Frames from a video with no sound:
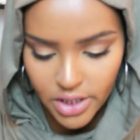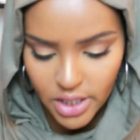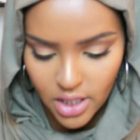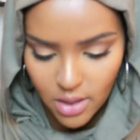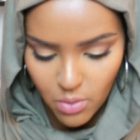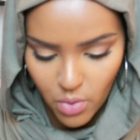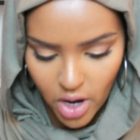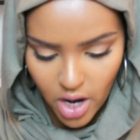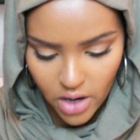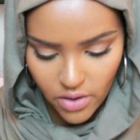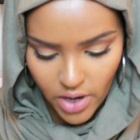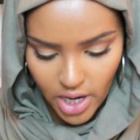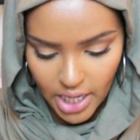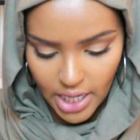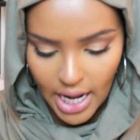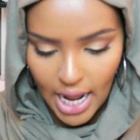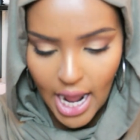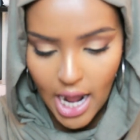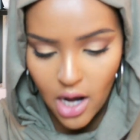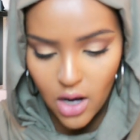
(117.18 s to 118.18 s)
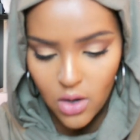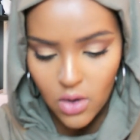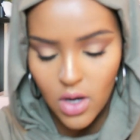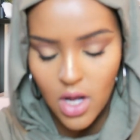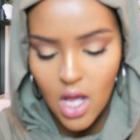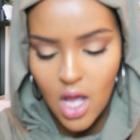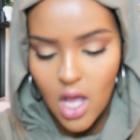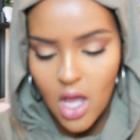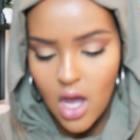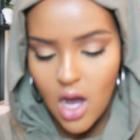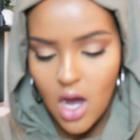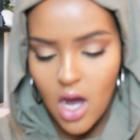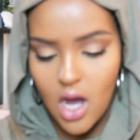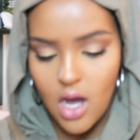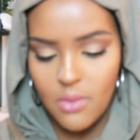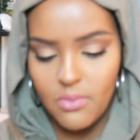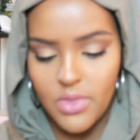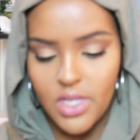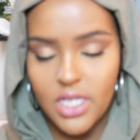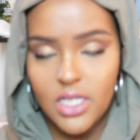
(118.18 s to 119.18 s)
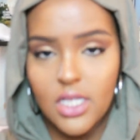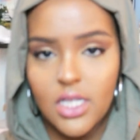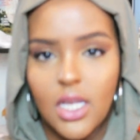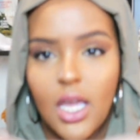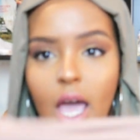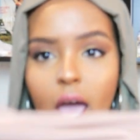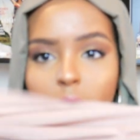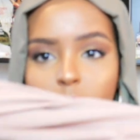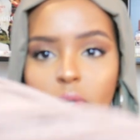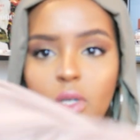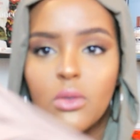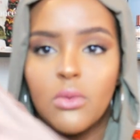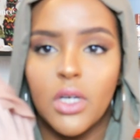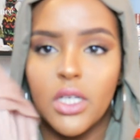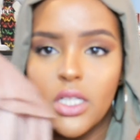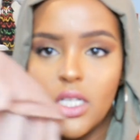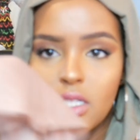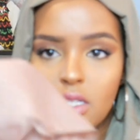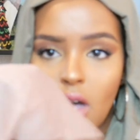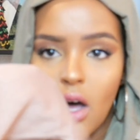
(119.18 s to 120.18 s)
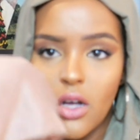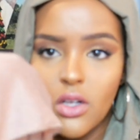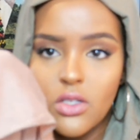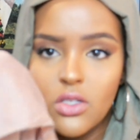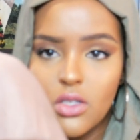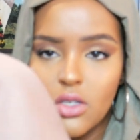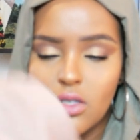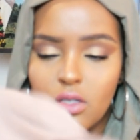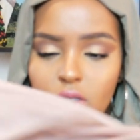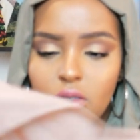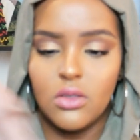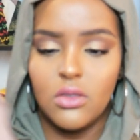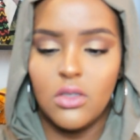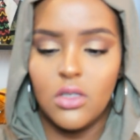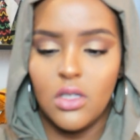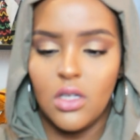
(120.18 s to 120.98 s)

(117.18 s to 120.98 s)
that I'm wearing right now, um, this camel one, it's also